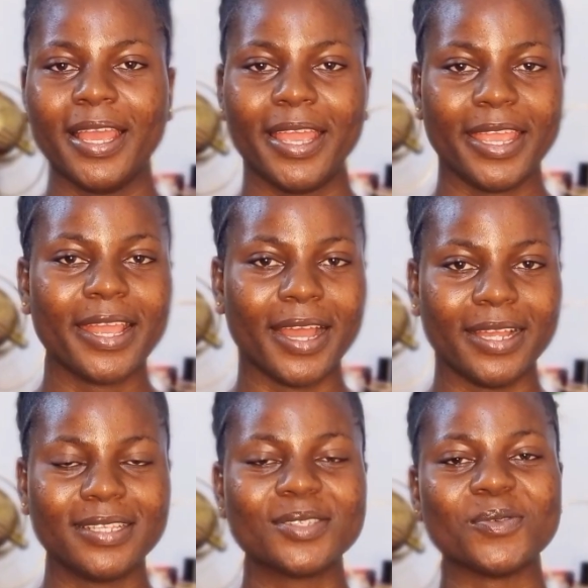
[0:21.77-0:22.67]
Hey
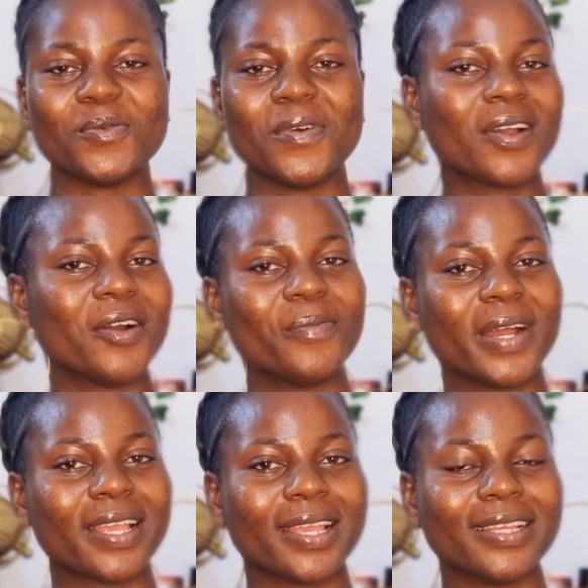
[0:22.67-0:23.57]
guys, so welcome
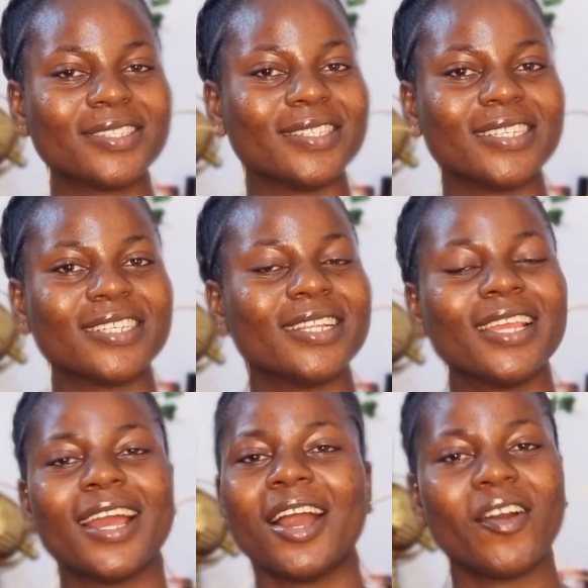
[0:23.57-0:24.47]
back again to the
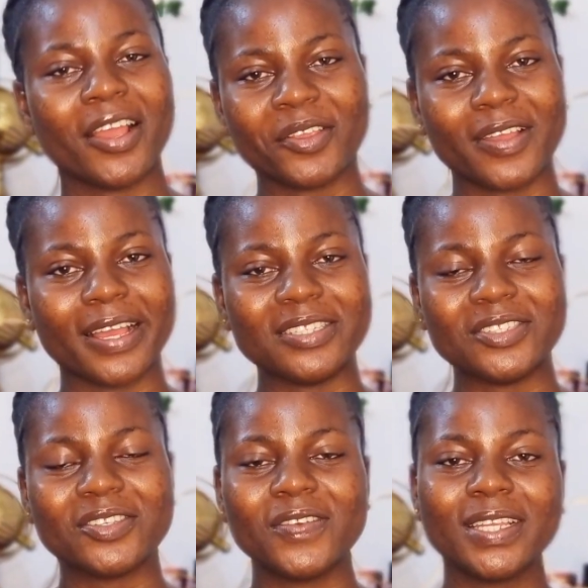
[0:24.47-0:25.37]
channel. How are you guys
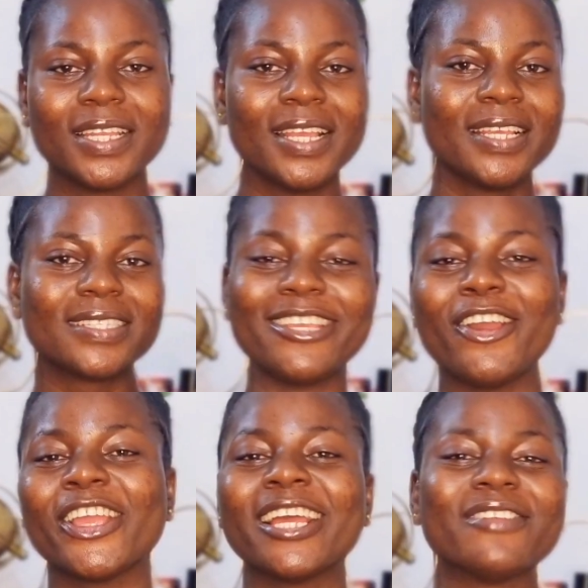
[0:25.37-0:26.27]
doing? See
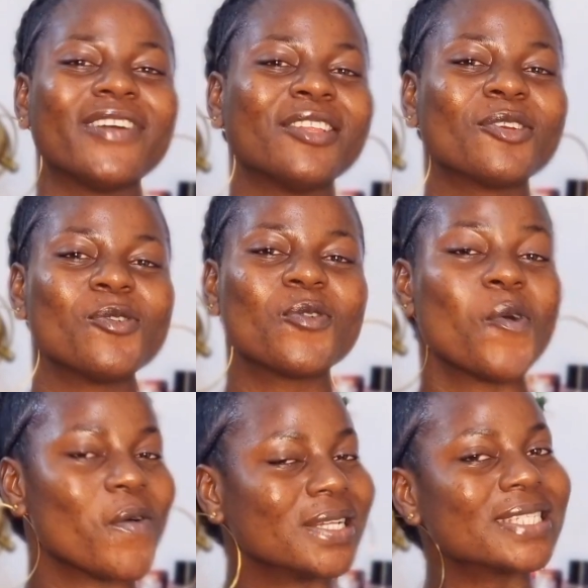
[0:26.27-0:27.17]
you again by the
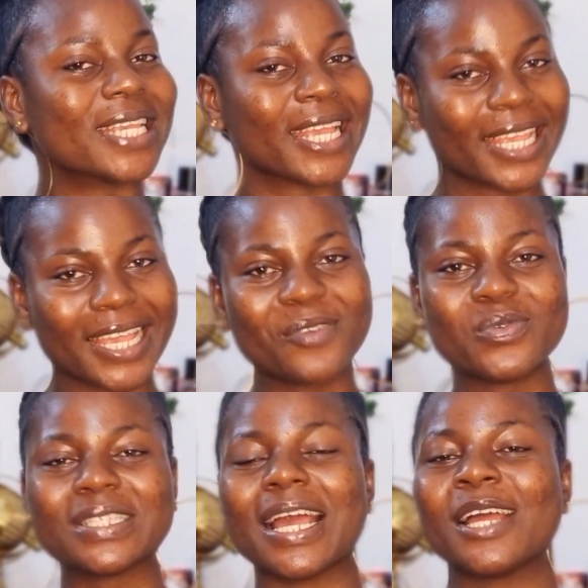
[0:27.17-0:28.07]
Coco once again
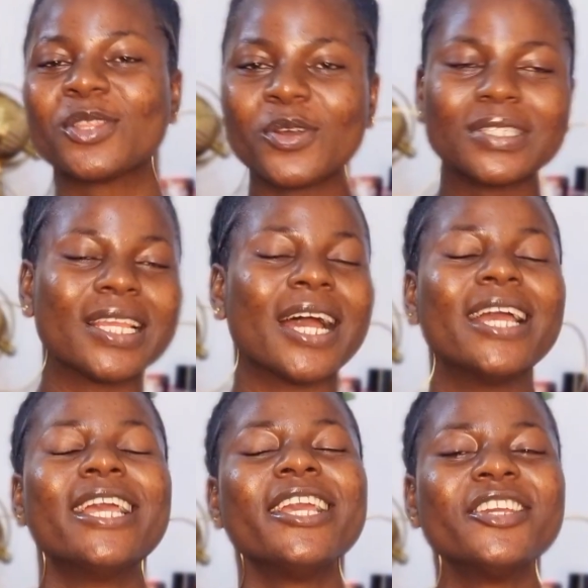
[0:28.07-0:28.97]
with another
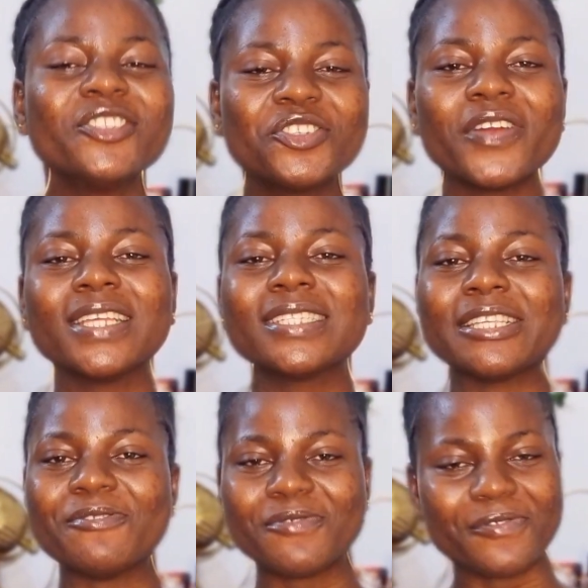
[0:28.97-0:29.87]

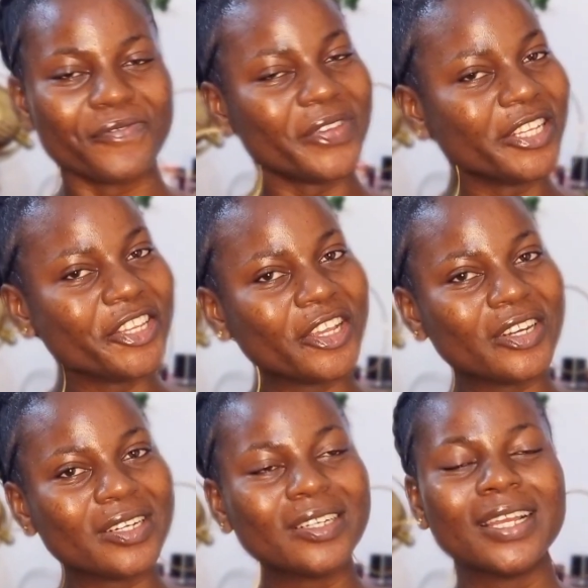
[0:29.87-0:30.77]
interesting
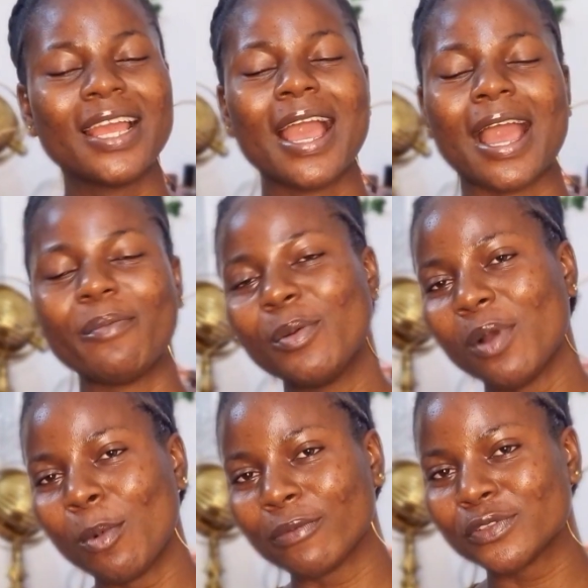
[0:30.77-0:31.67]
video. I'm a
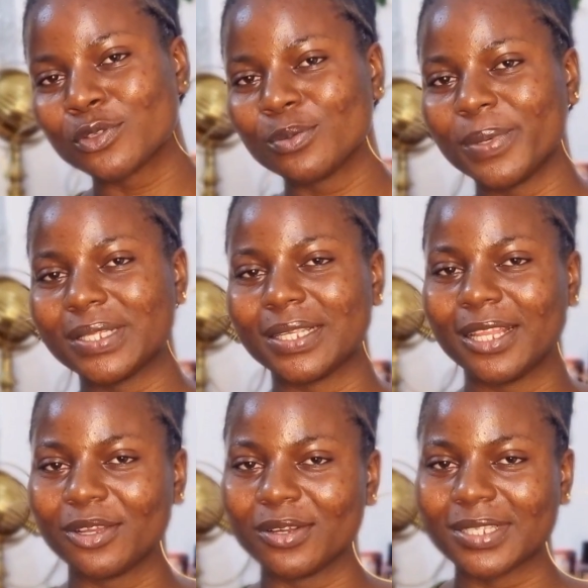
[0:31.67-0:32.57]
mom of two based in
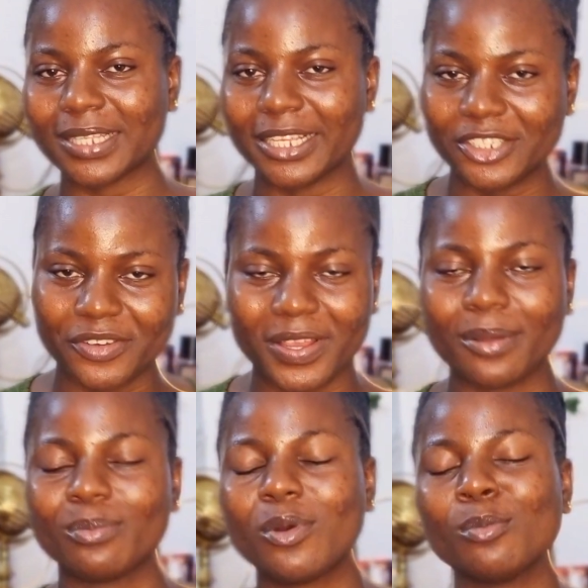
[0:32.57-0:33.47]
Lagos, Nigeria.
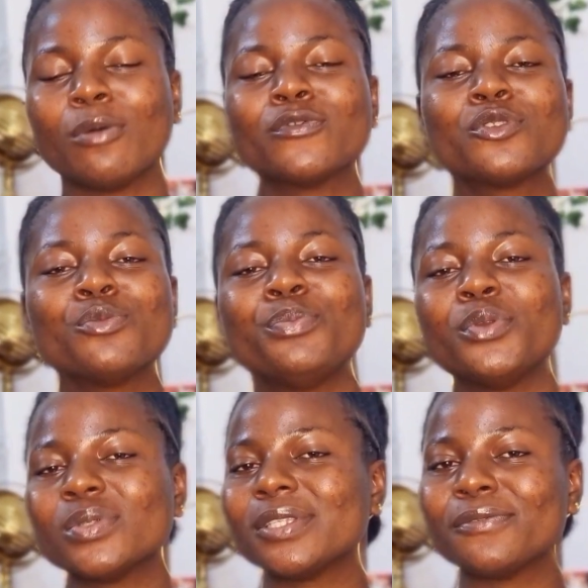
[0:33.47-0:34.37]
Mom of two
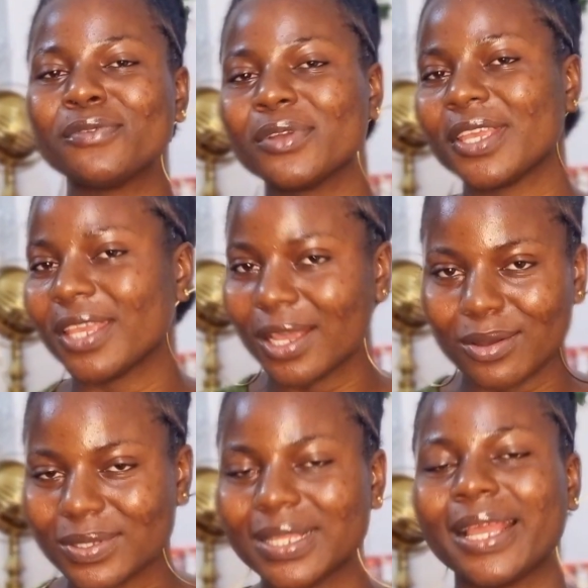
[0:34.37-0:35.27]
beautiful
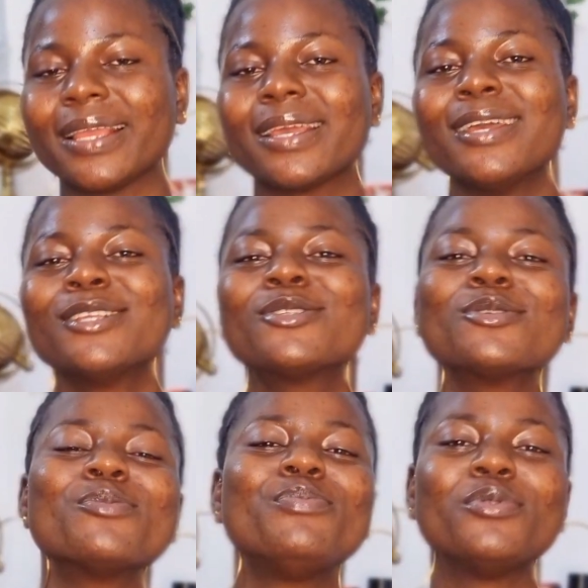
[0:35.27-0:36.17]
girls, like
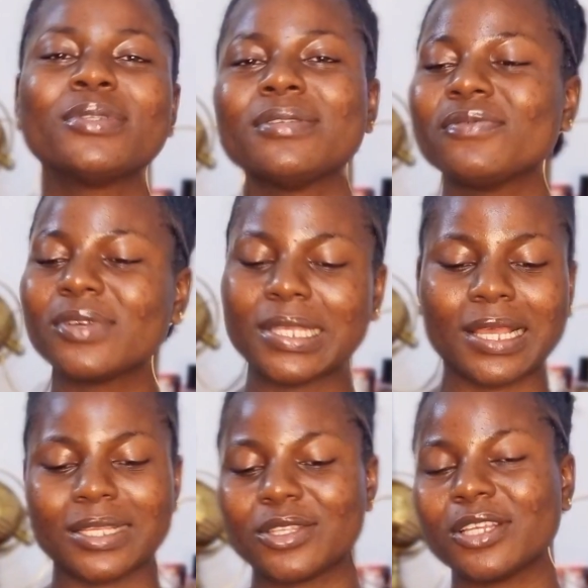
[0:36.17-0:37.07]
two beautiful
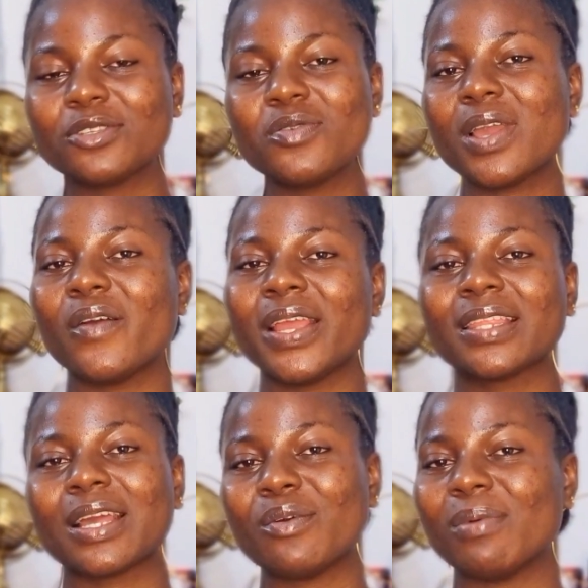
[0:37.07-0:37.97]
girls. There's no way I'll
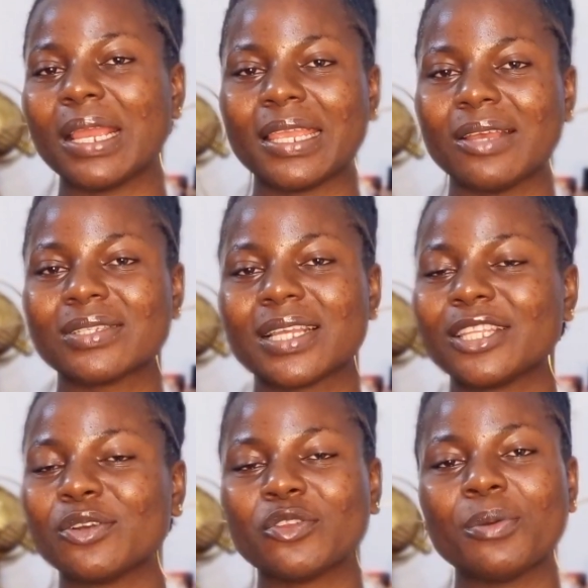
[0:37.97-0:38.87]
enter with my girls
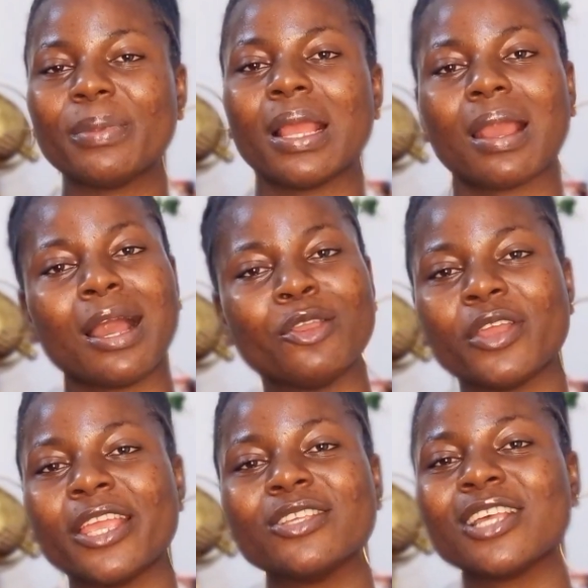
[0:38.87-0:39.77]
and they'll not be like, oh, your
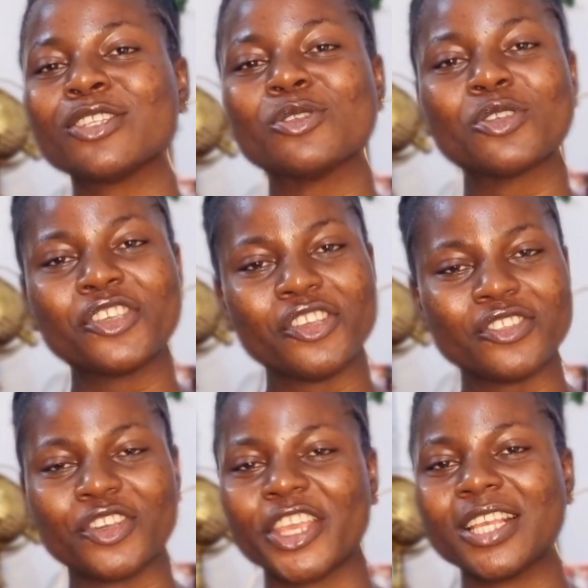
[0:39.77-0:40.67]
girls are too
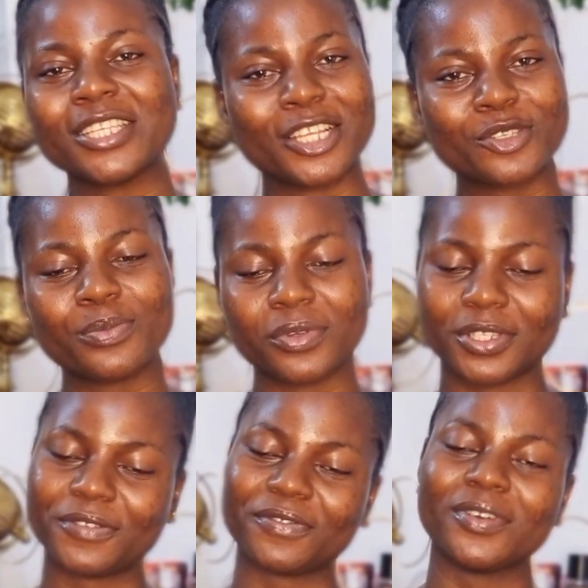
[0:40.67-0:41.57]
cute, your girls are too
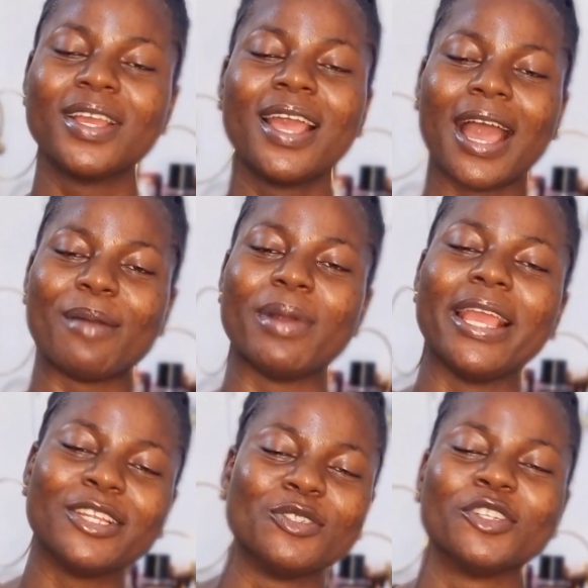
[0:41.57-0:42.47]
beautiful, and my
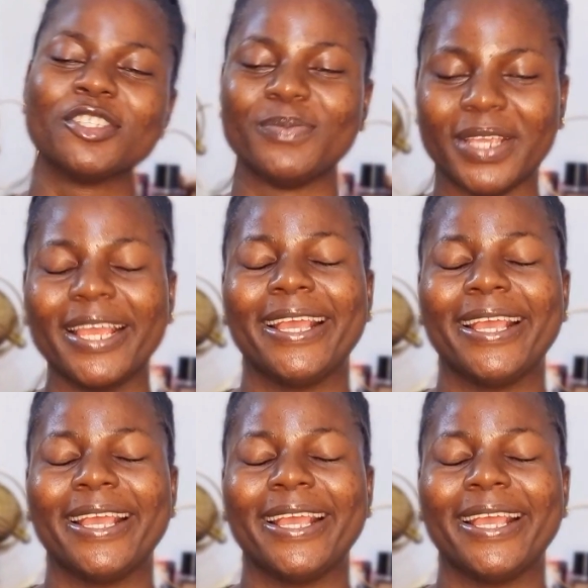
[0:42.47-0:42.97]
head will just be